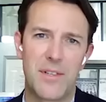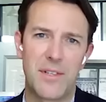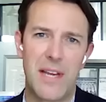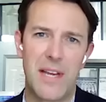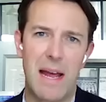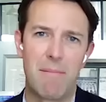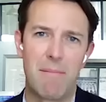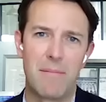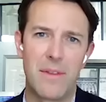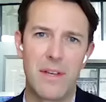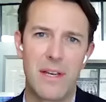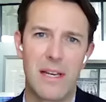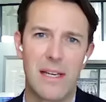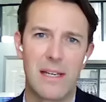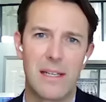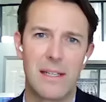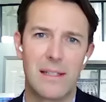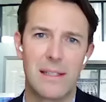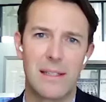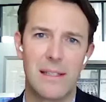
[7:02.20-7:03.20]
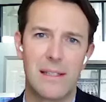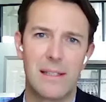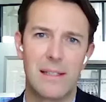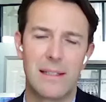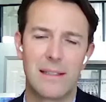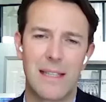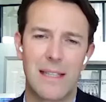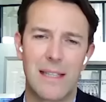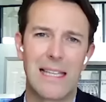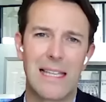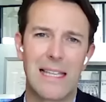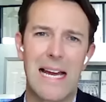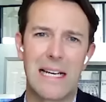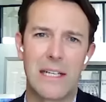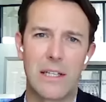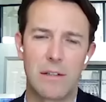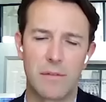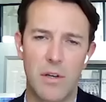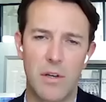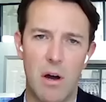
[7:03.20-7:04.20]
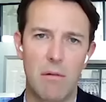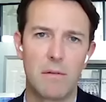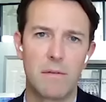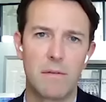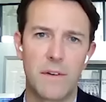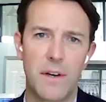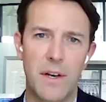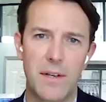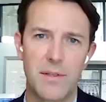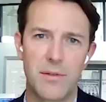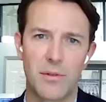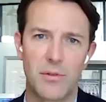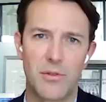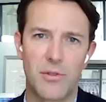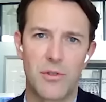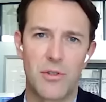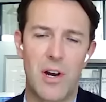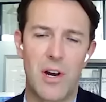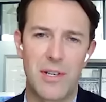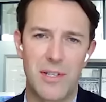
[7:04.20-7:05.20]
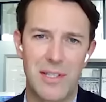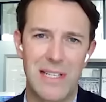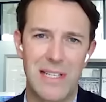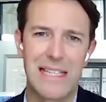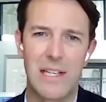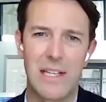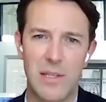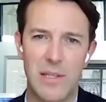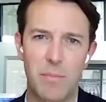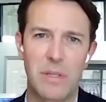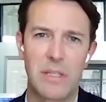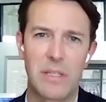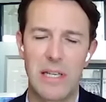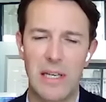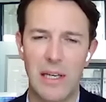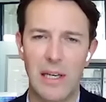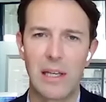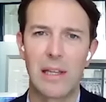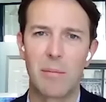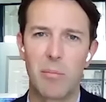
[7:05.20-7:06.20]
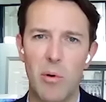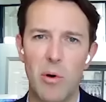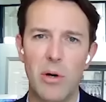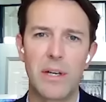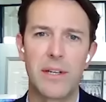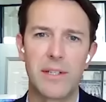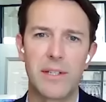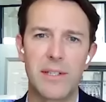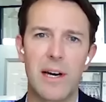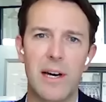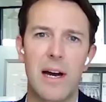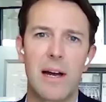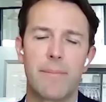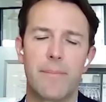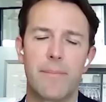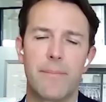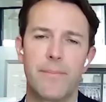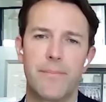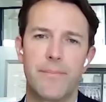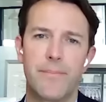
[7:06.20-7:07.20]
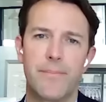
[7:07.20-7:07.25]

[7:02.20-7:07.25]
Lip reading: stem the lack of confidence or trust at this particular point in time.